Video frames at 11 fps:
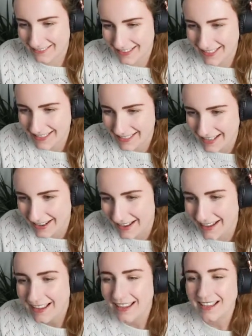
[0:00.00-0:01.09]
what he sent
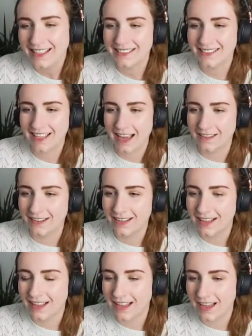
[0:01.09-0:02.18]
her. So,
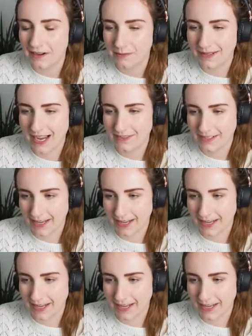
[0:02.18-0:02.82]
we're kind of an